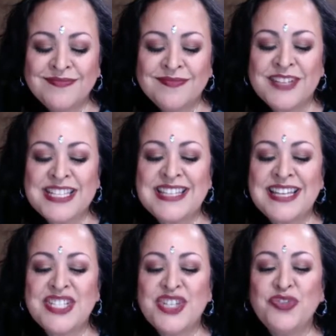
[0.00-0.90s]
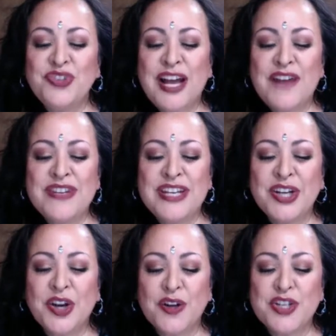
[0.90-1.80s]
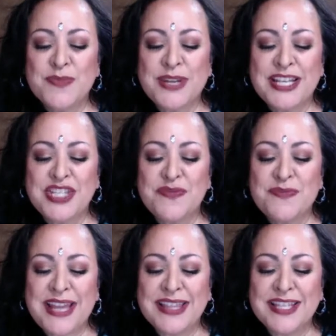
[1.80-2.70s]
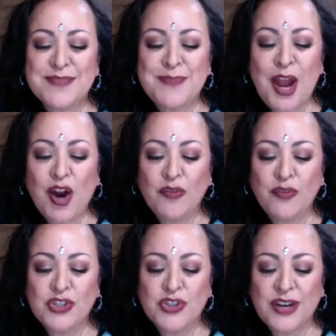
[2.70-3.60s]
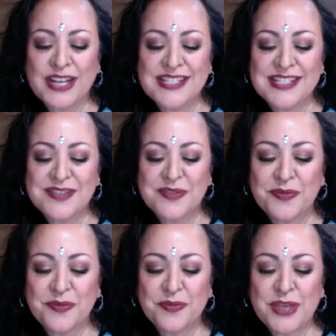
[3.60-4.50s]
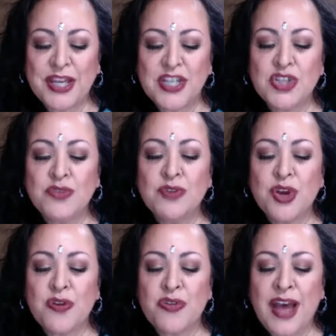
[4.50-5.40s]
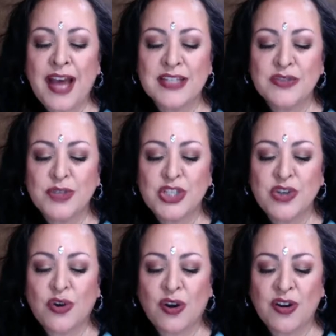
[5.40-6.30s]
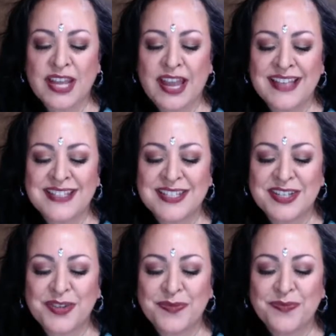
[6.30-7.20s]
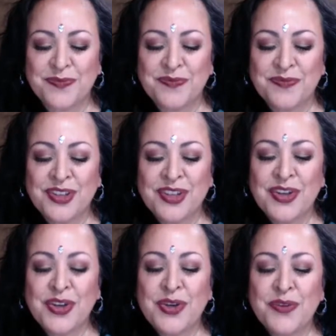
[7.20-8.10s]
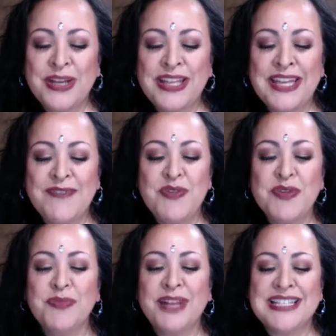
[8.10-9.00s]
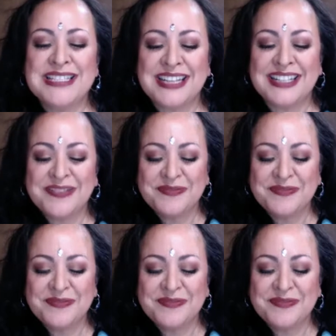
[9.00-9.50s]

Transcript: We send you love and encouragement as you make this powerful choice, because you know that which you already ask. We leave you with blessing.